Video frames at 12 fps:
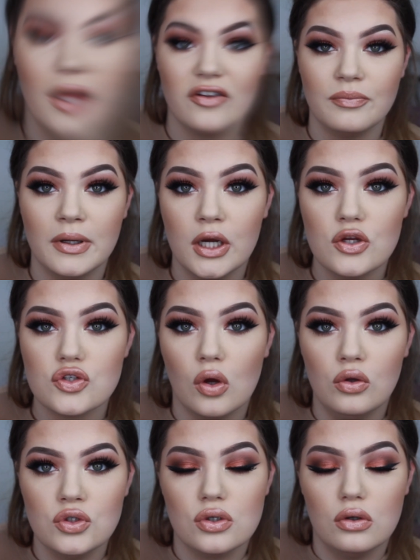Okay, for my nose
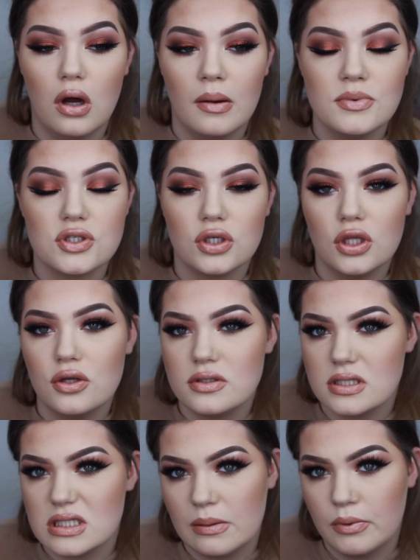contour, I'm just going to use
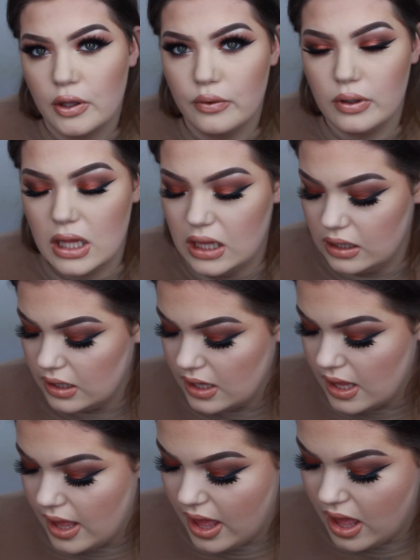the same Hoola
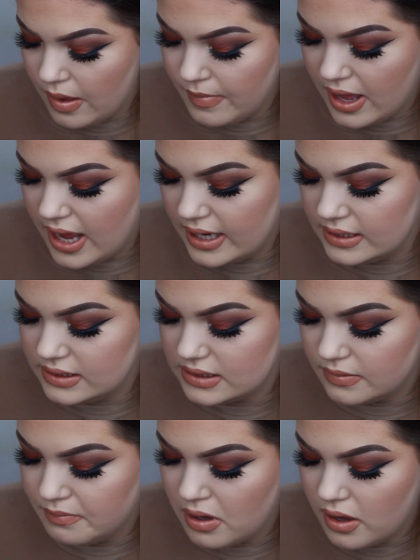
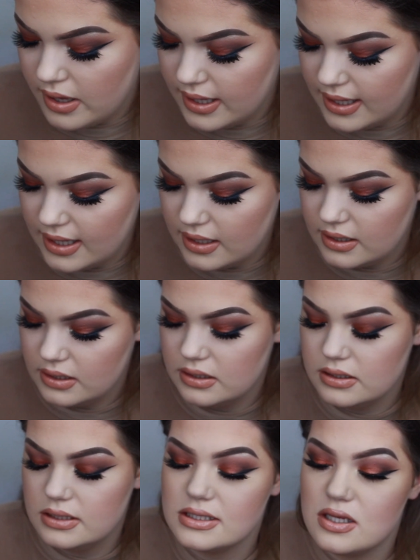and my
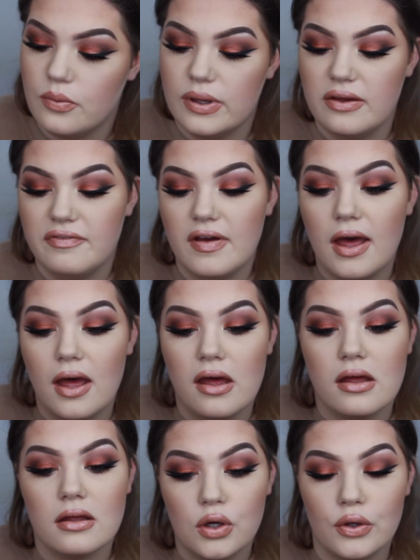
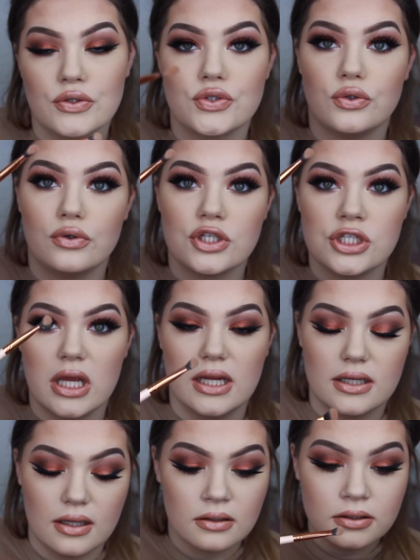Zoeva contour
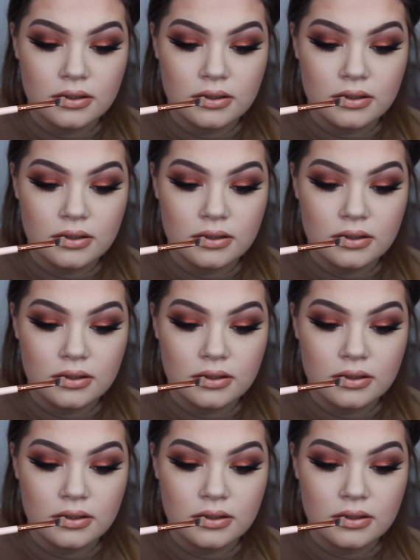shader.